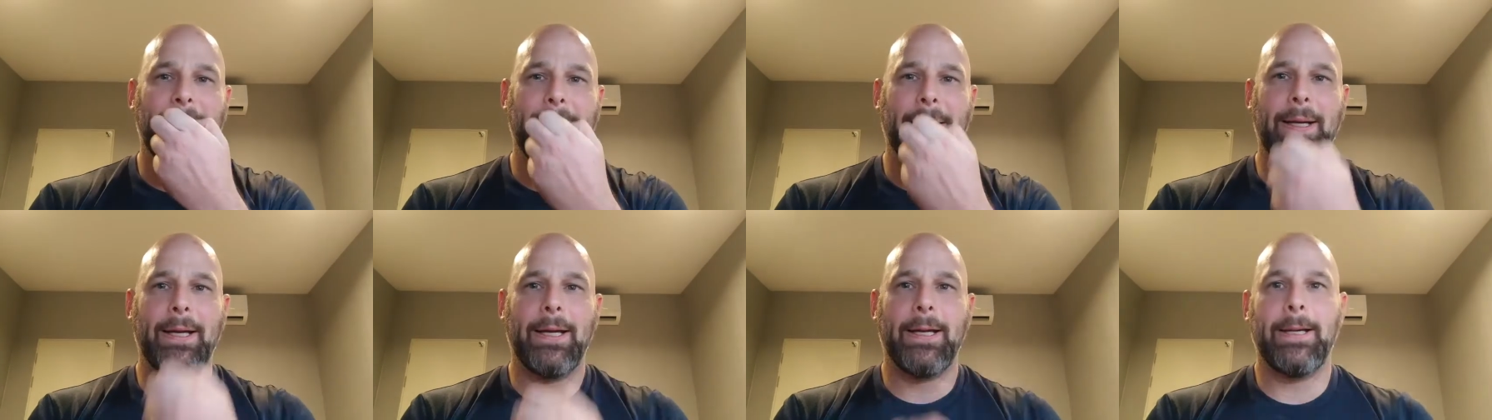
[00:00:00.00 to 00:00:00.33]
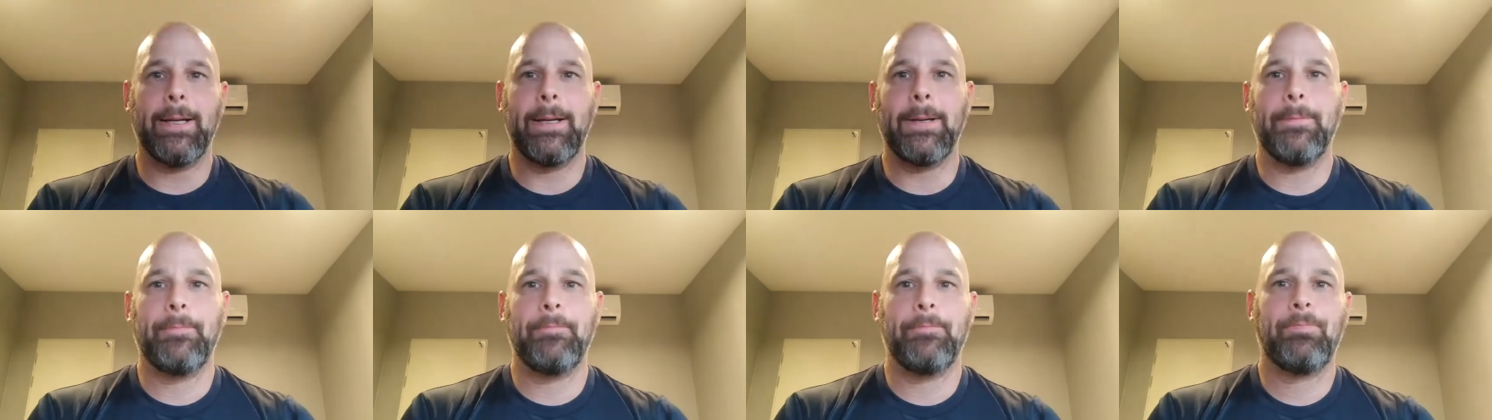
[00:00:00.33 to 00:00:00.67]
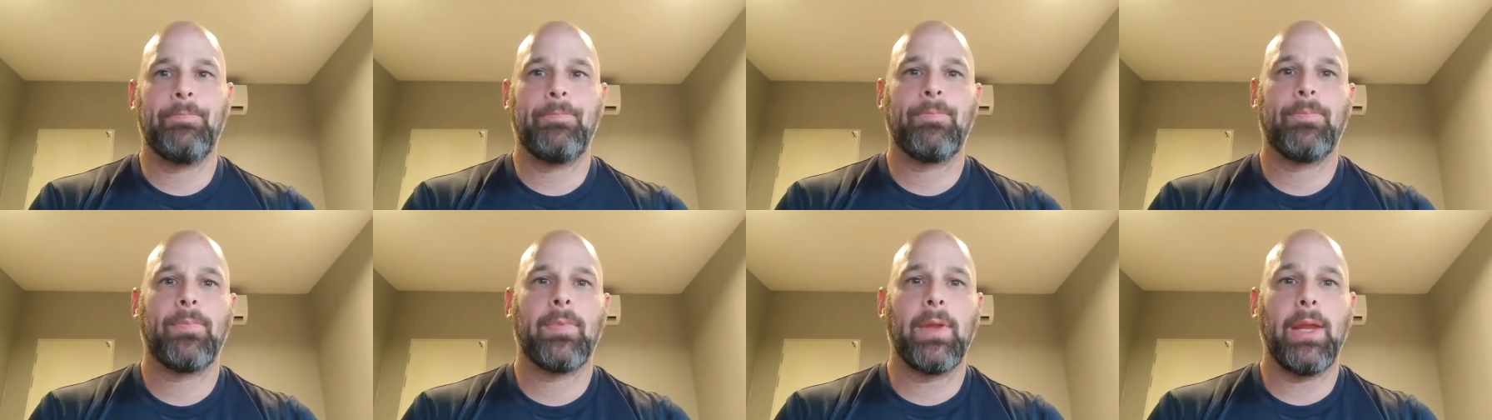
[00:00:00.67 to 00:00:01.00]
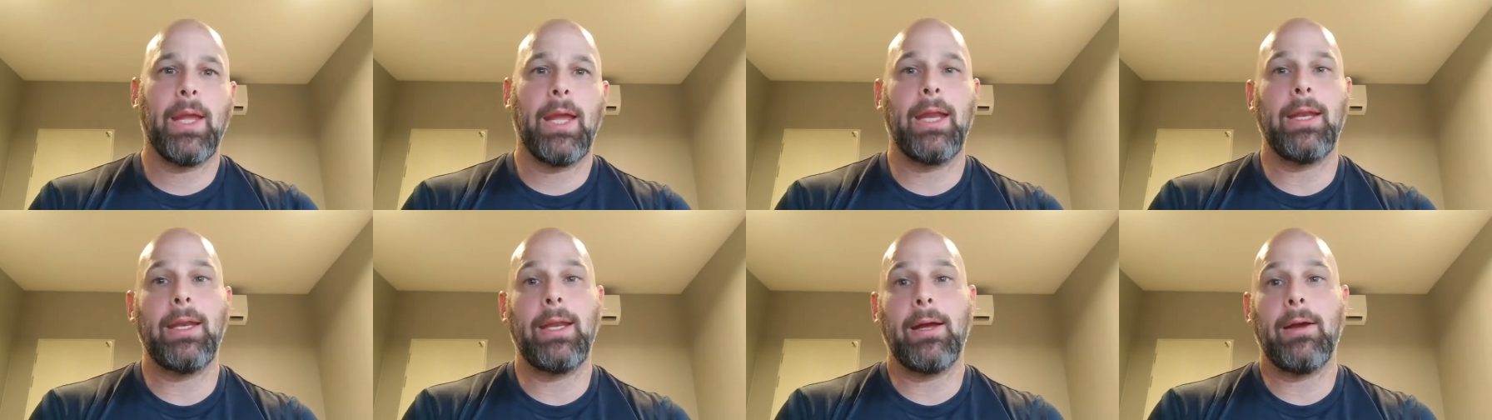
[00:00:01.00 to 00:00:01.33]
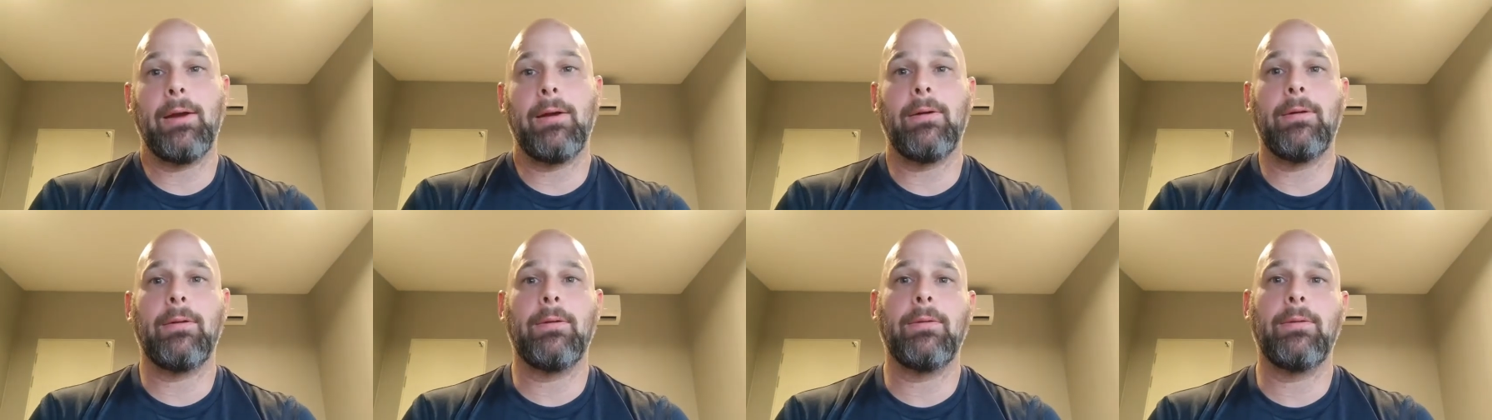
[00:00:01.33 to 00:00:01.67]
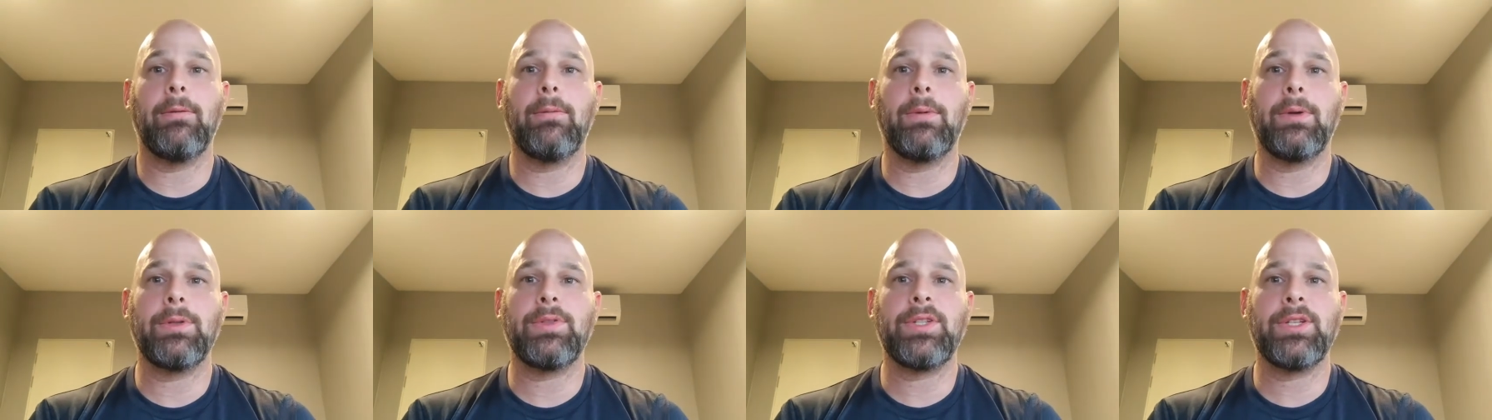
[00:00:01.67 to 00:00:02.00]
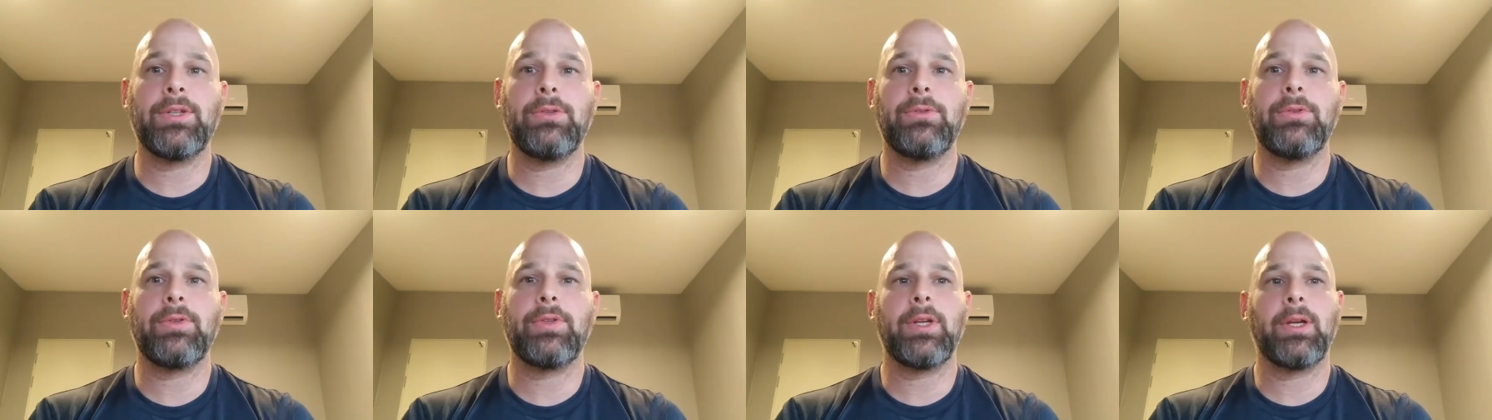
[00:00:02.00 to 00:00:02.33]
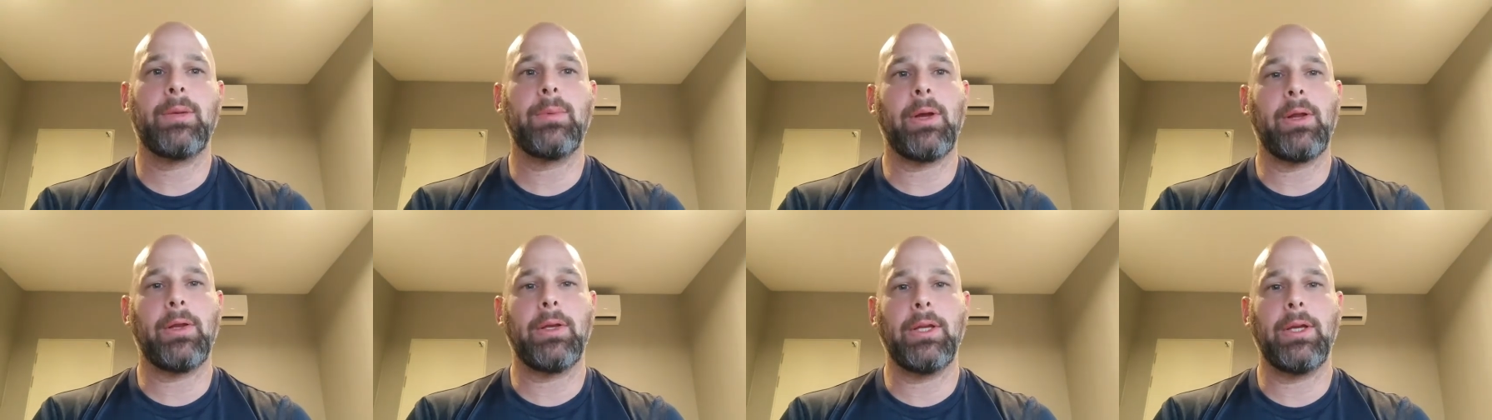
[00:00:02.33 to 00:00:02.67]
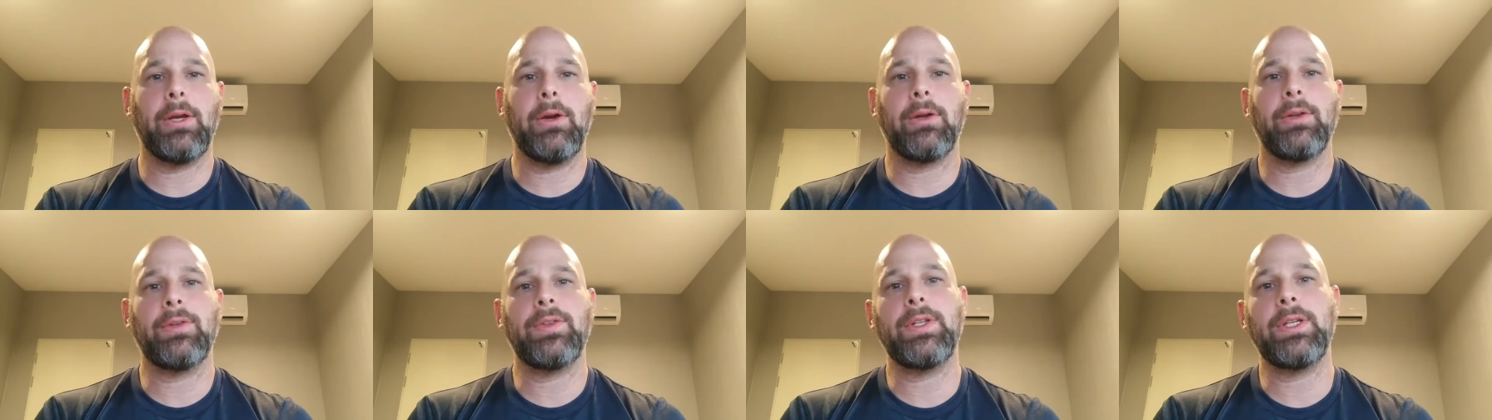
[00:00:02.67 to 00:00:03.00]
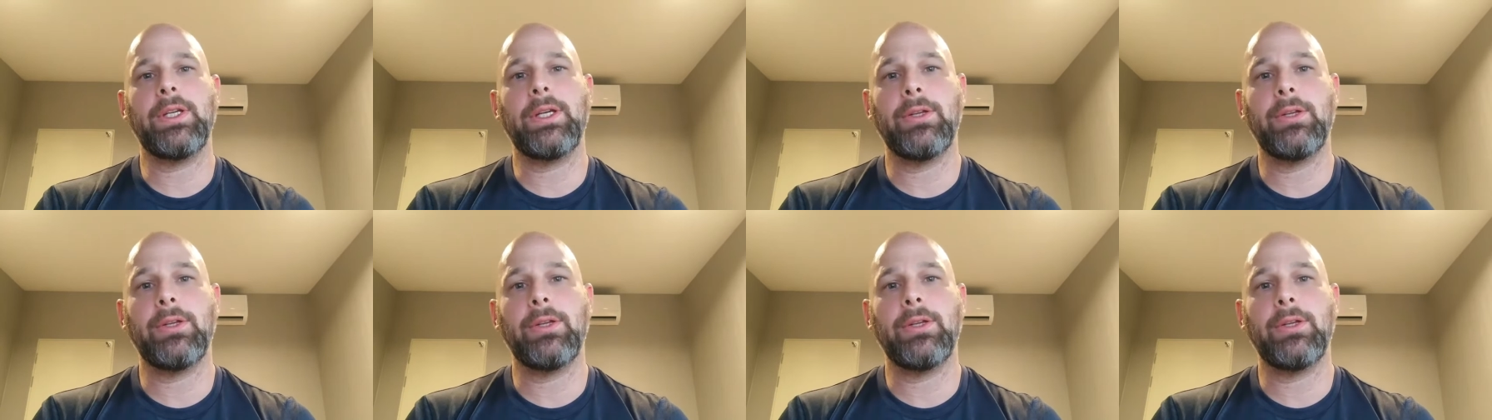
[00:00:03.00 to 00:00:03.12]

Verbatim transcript: Uh, and now, what's interesting about Nikon is